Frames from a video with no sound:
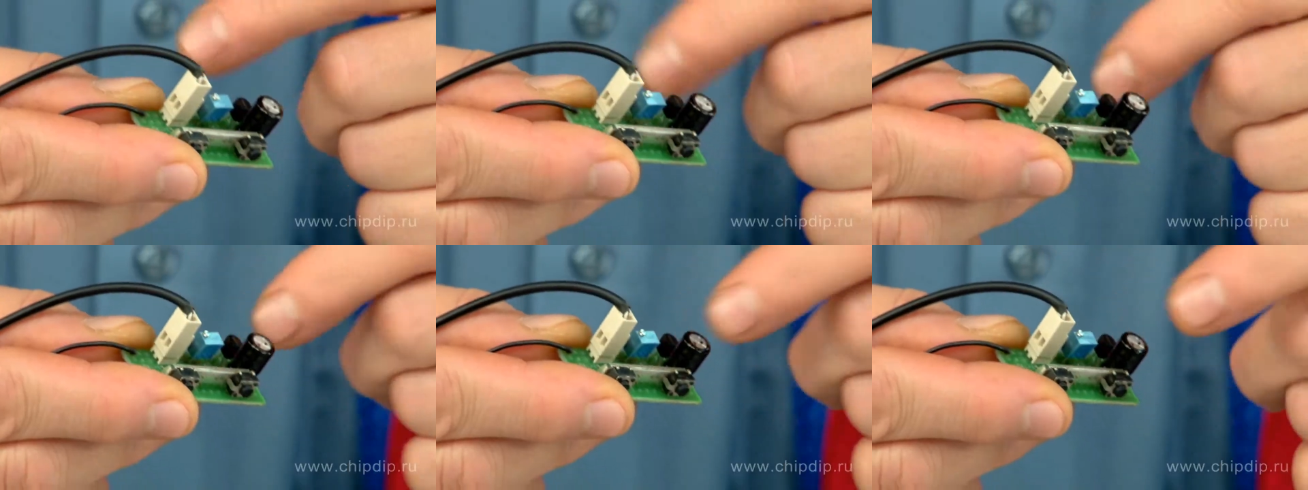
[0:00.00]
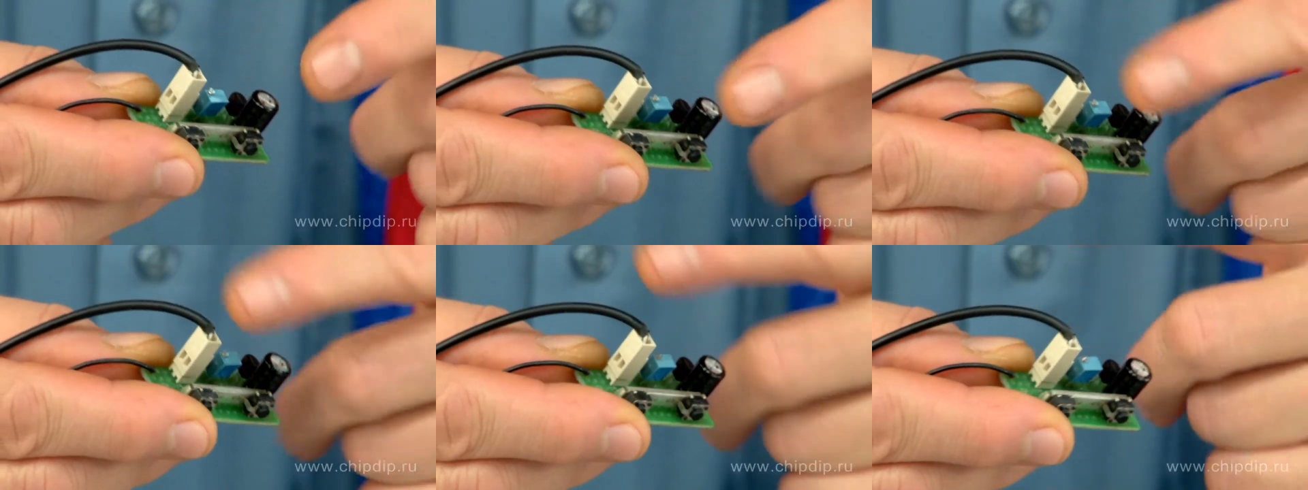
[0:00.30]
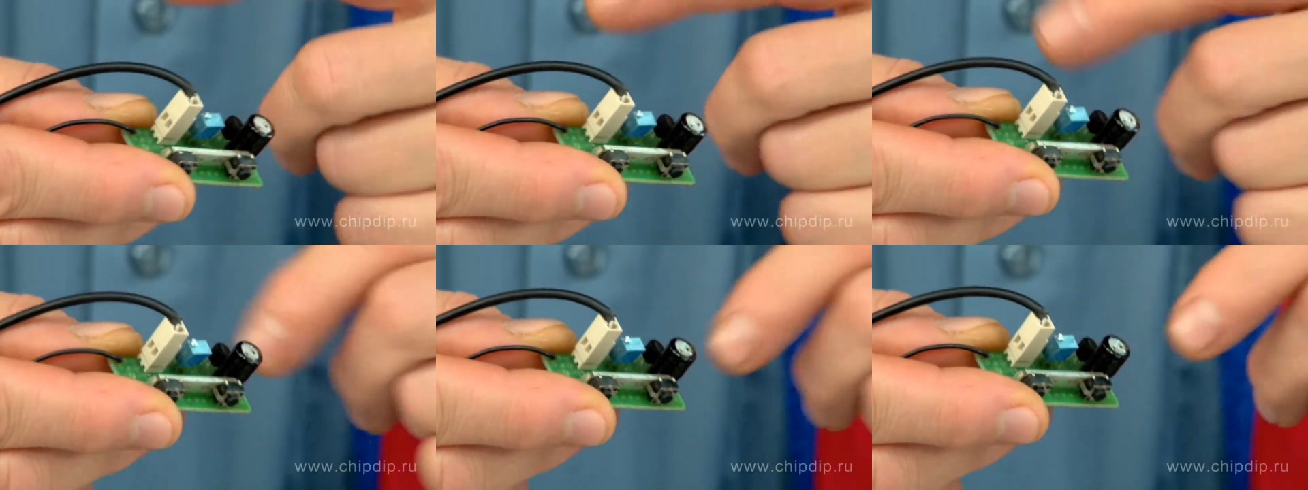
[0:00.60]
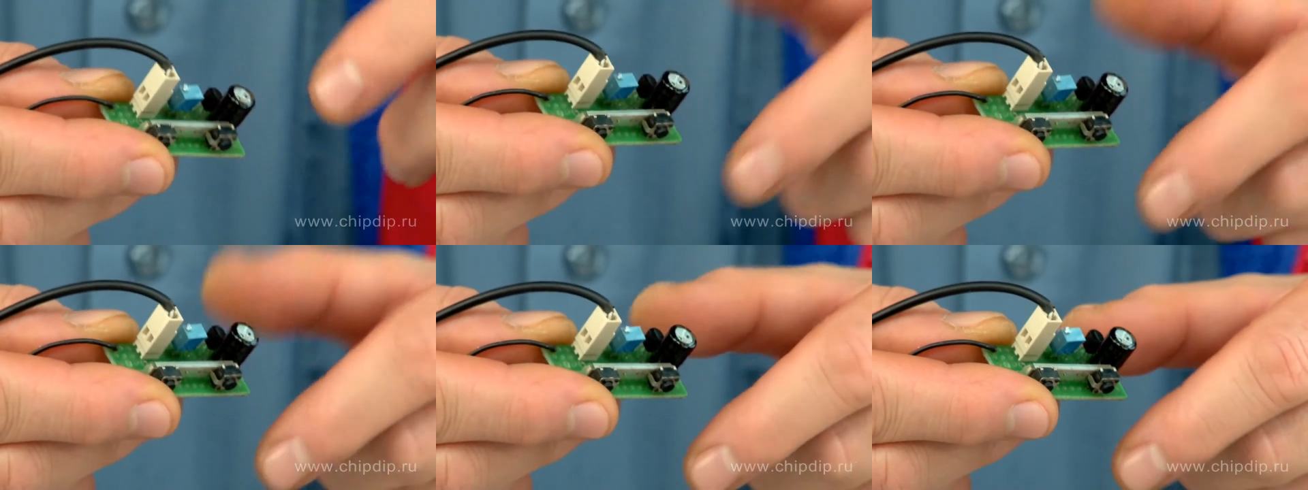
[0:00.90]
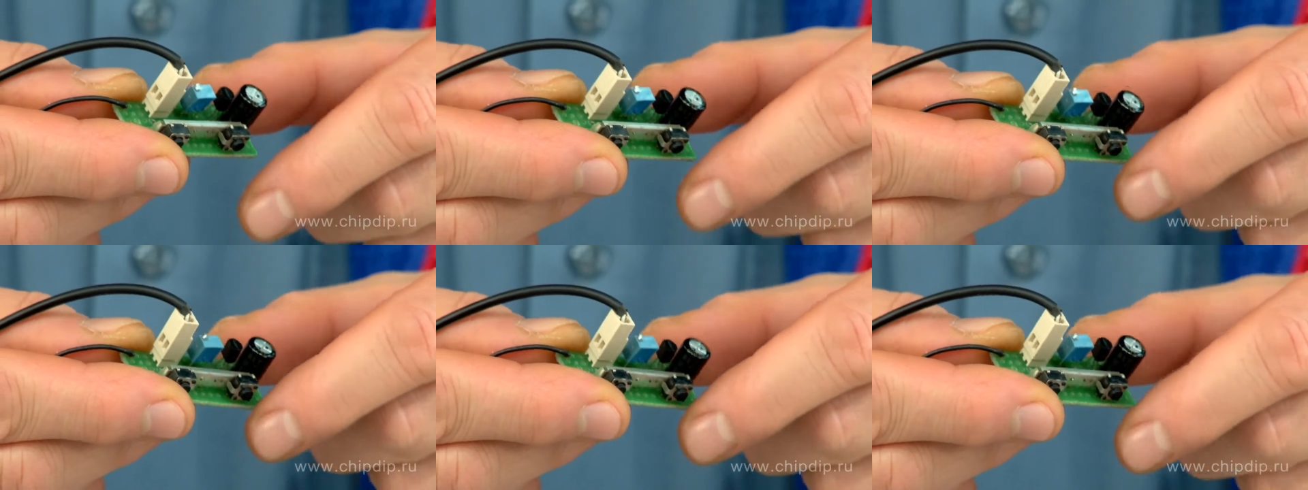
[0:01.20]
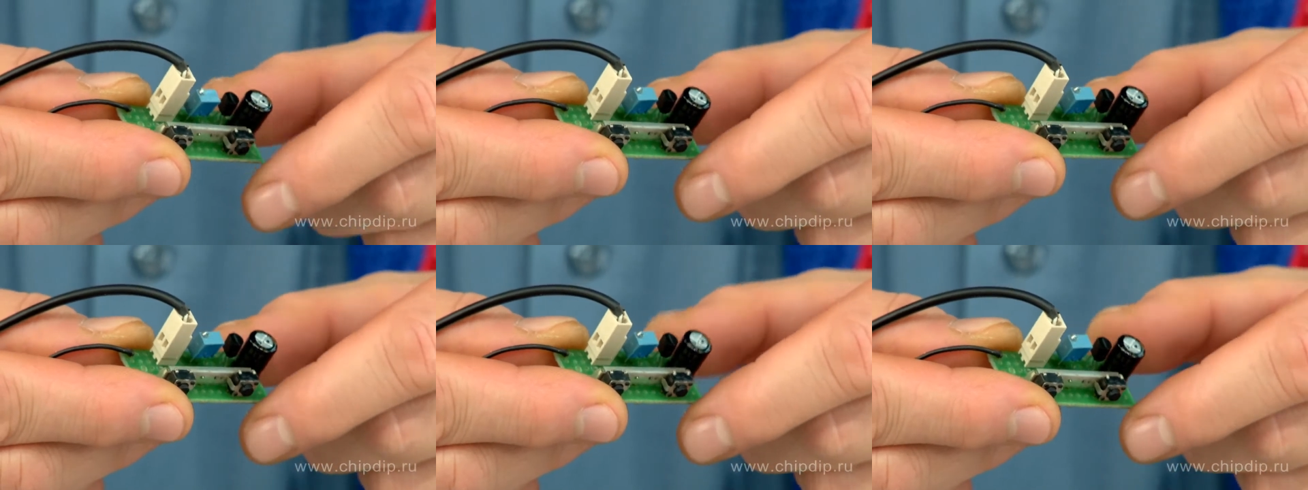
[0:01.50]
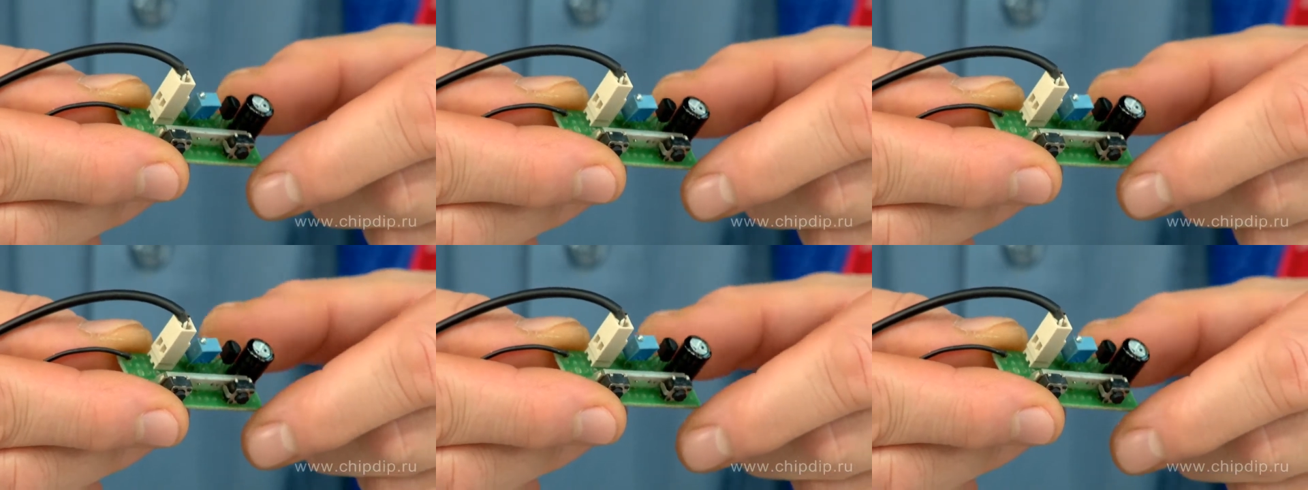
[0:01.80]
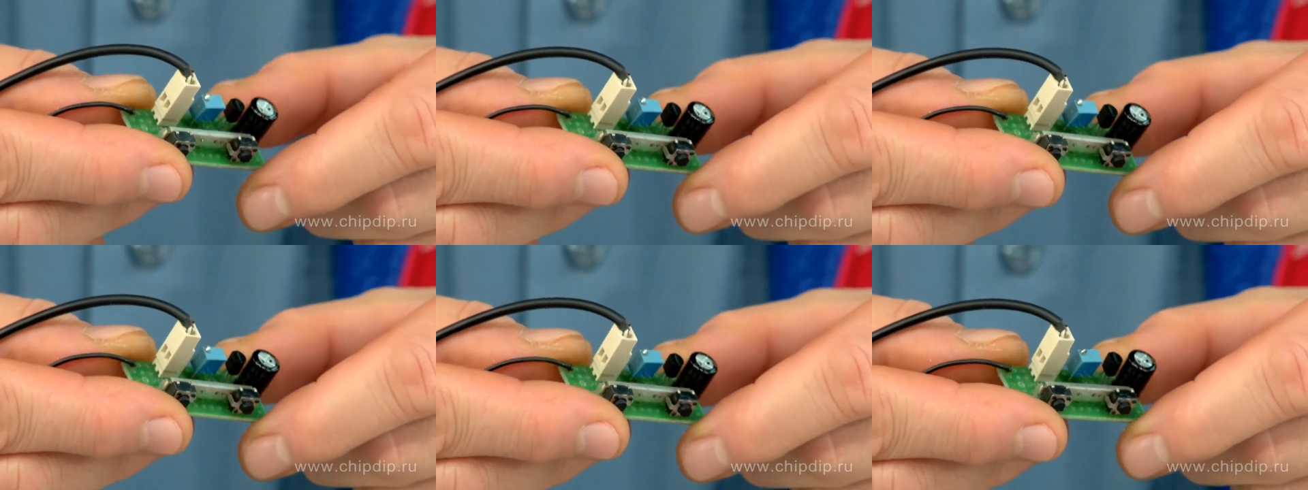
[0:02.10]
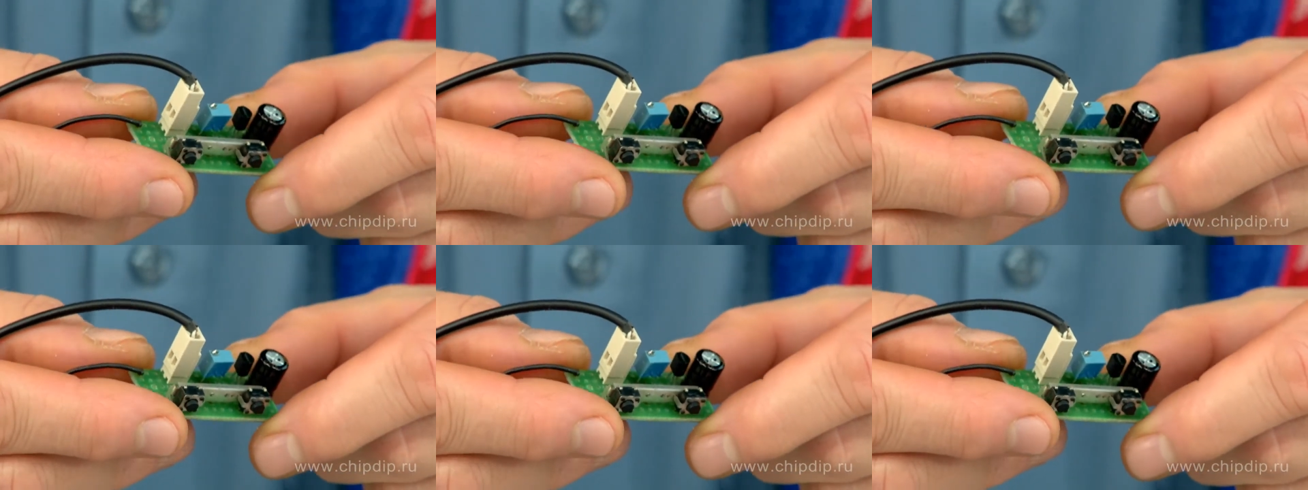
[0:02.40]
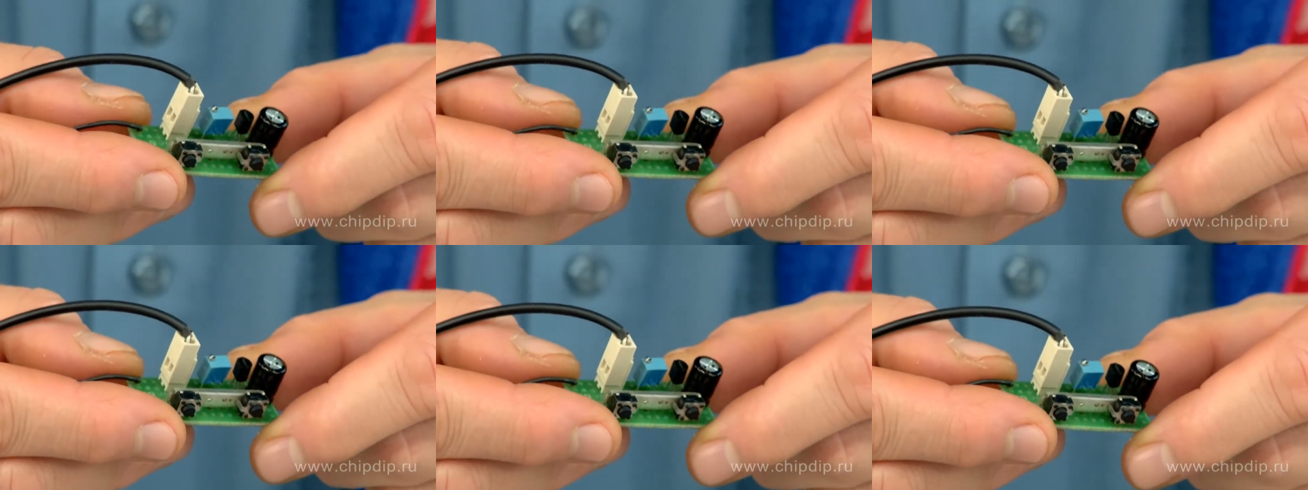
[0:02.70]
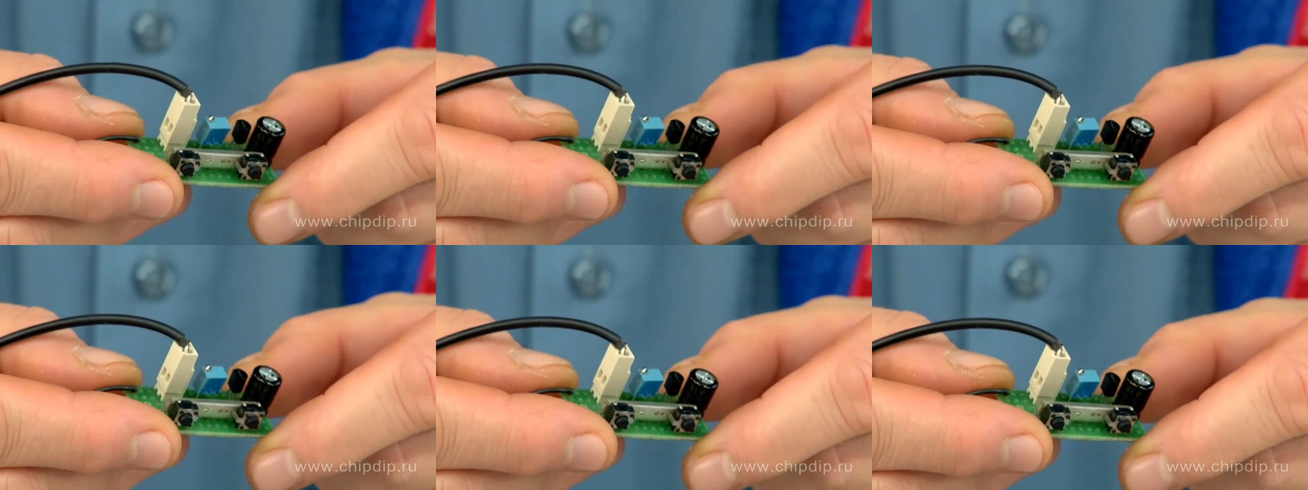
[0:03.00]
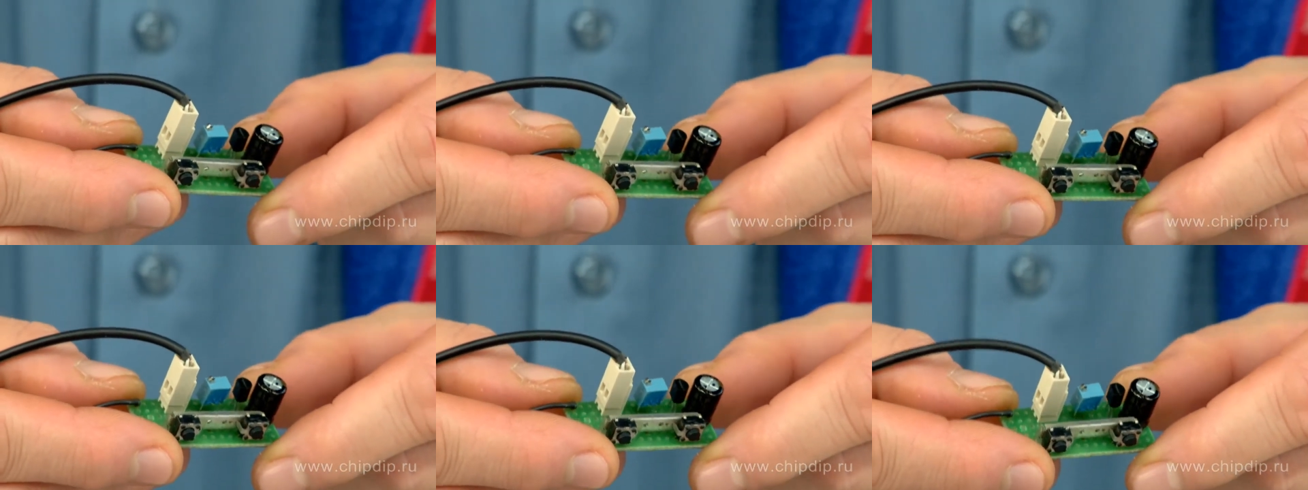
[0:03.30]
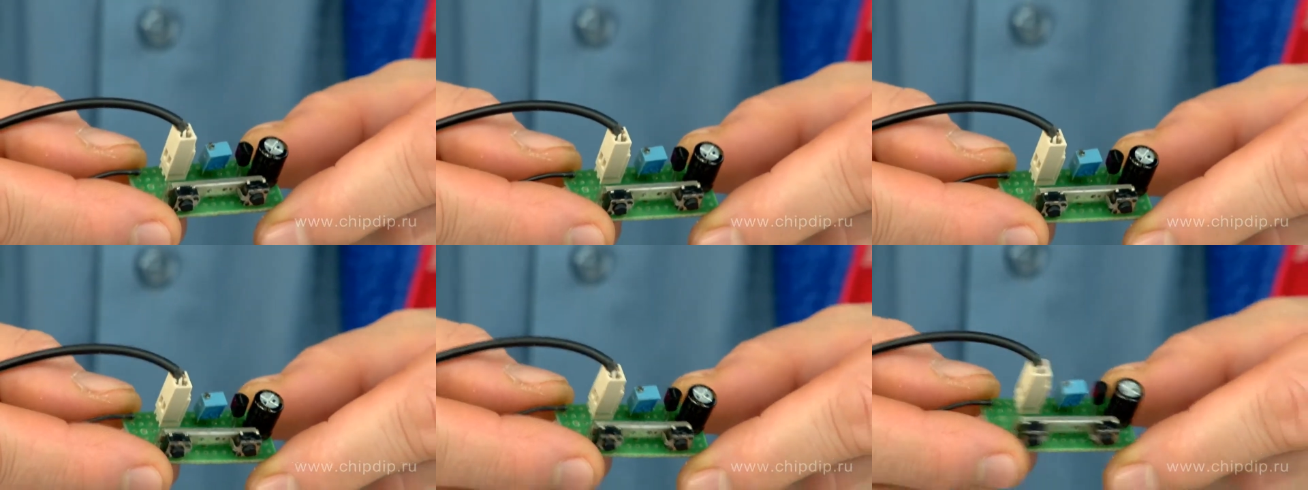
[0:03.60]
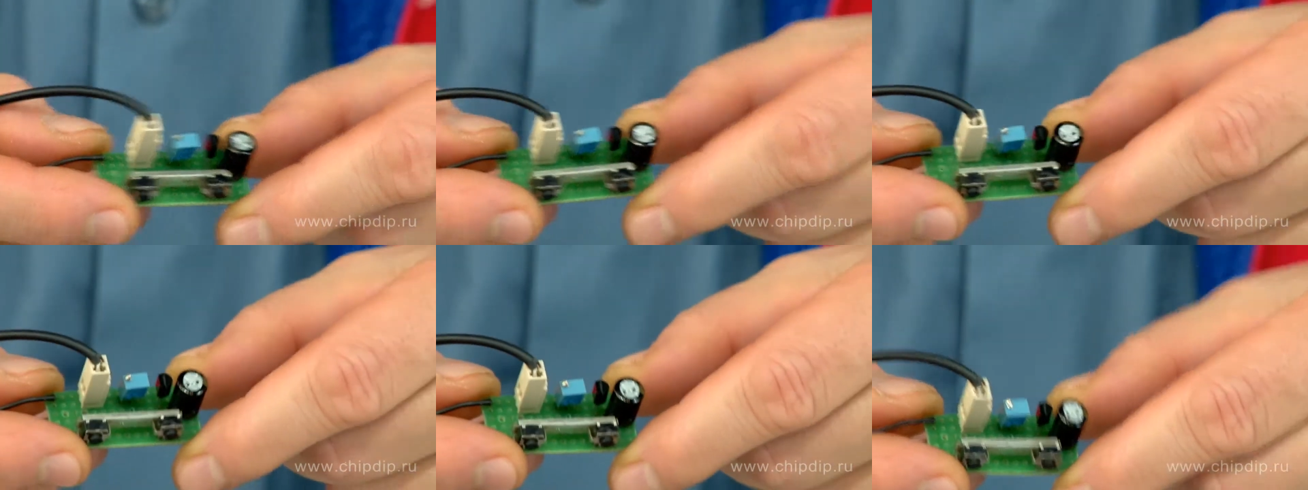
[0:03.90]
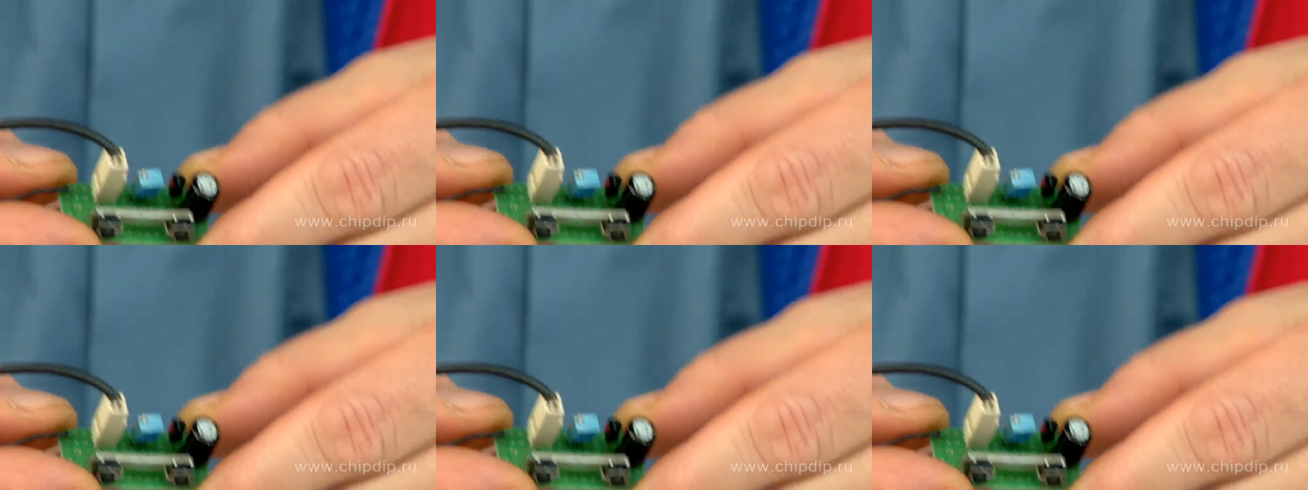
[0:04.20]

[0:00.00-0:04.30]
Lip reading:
No face is visible, so there are no lips to read.